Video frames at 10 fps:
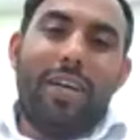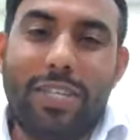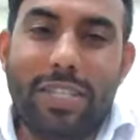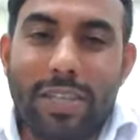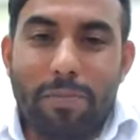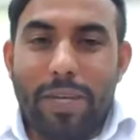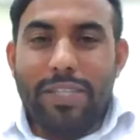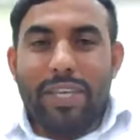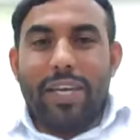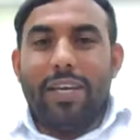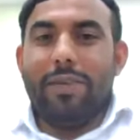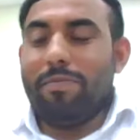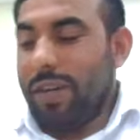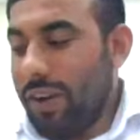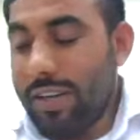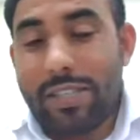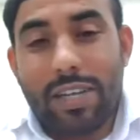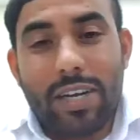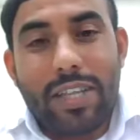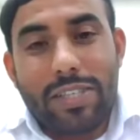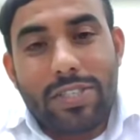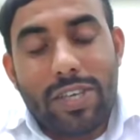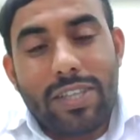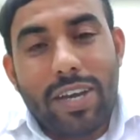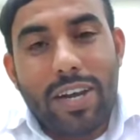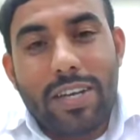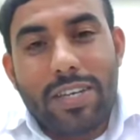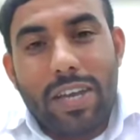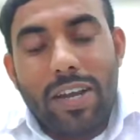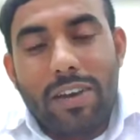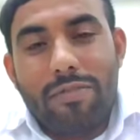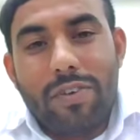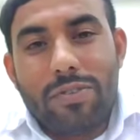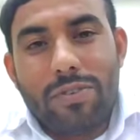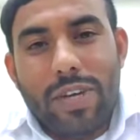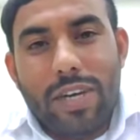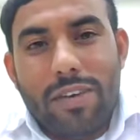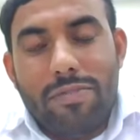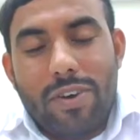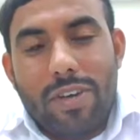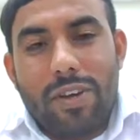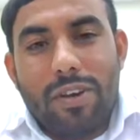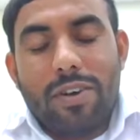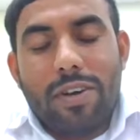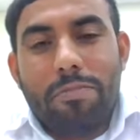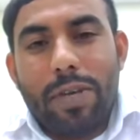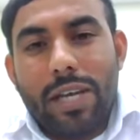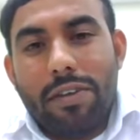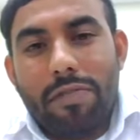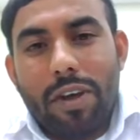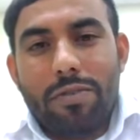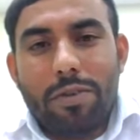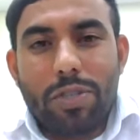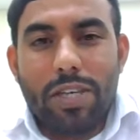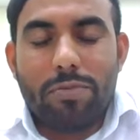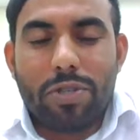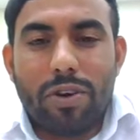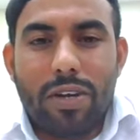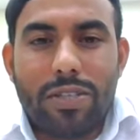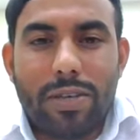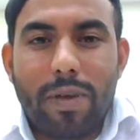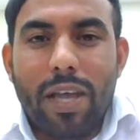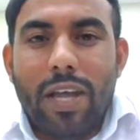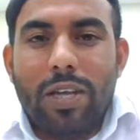this is the basically last year they changed the criteria, unfortunately, for the Hong Kong PhD Fellowship Scheme scholarship.